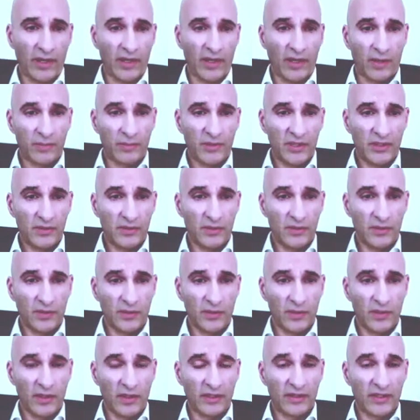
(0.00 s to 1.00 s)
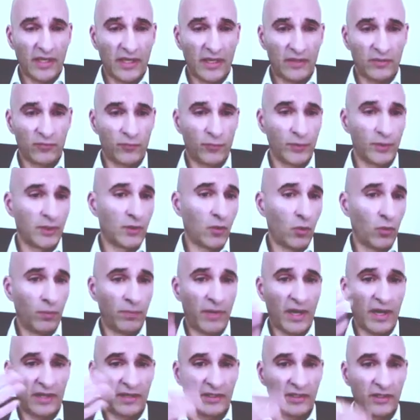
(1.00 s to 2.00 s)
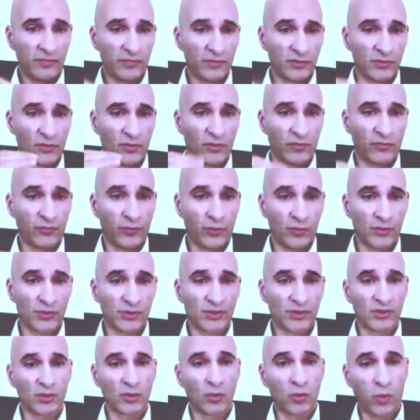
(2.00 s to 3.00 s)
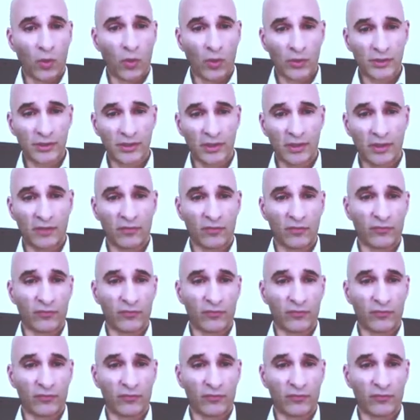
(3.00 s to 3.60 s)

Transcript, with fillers: I mean, uh, again, if we go back even to the first quarter,